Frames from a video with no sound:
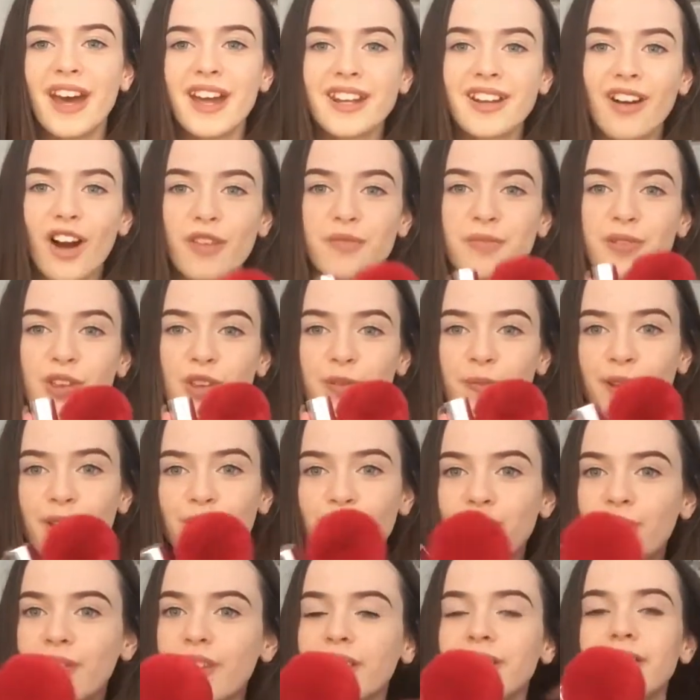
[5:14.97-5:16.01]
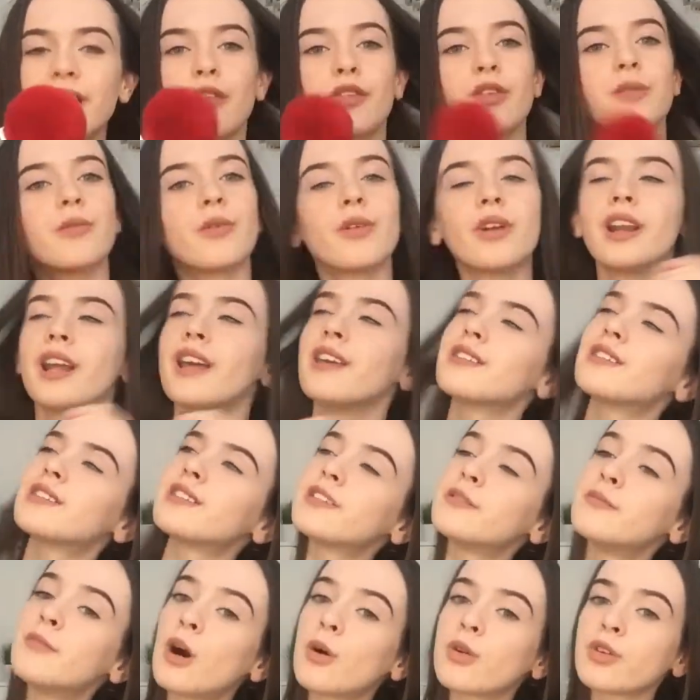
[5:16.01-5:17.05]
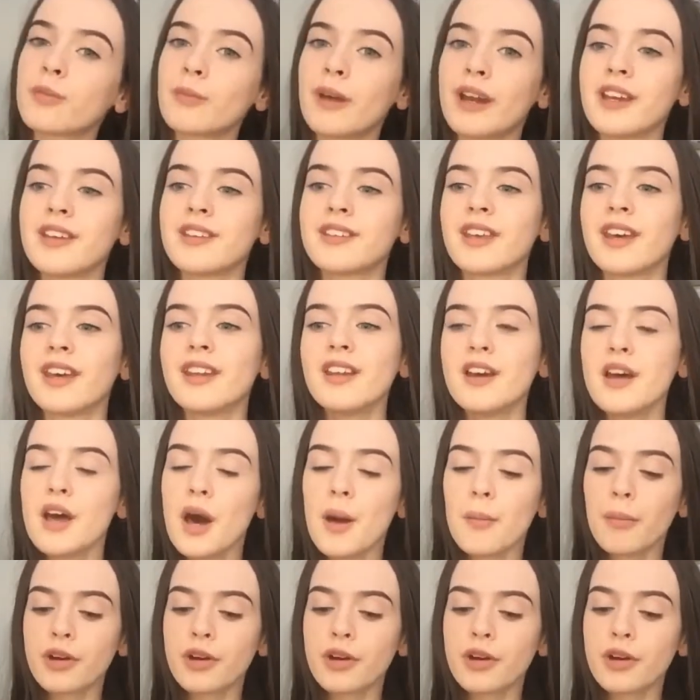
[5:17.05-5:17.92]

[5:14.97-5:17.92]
I've just been using this every morning. It smells amazing,